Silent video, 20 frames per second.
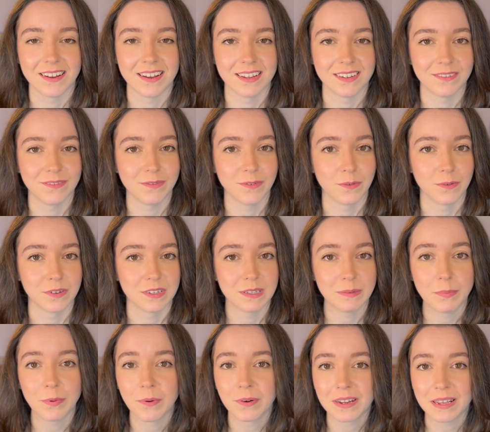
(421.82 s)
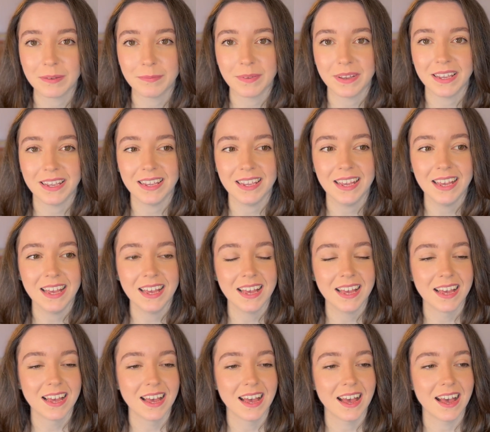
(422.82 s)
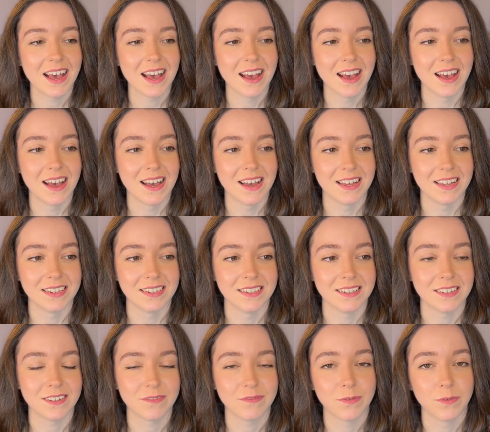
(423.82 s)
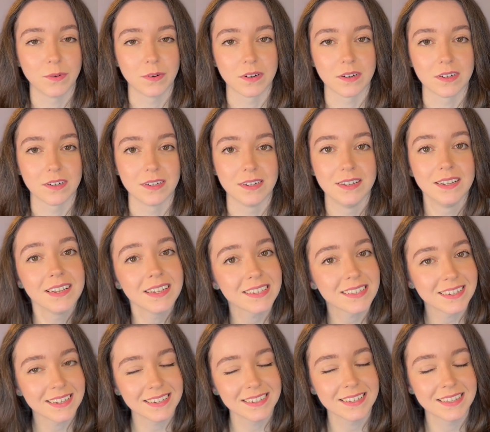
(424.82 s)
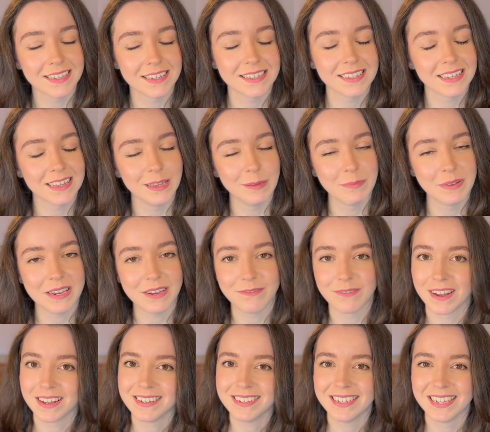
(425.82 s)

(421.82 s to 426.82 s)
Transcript: and for supporting me and for listening to this little mini rant